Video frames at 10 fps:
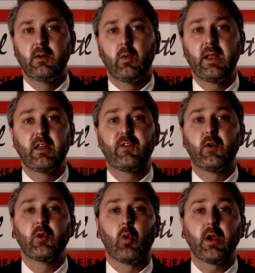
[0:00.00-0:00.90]
We look
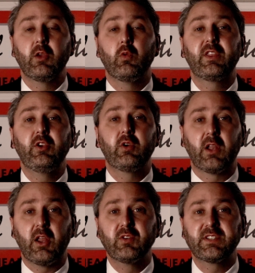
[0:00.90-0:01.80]
forward to working with you
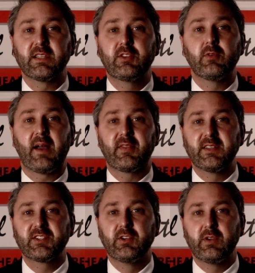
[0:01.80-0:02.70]
closely throughout
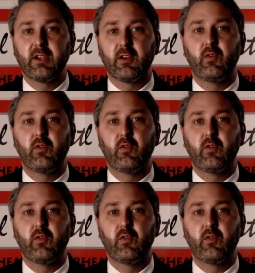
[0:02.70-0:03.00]
this school year.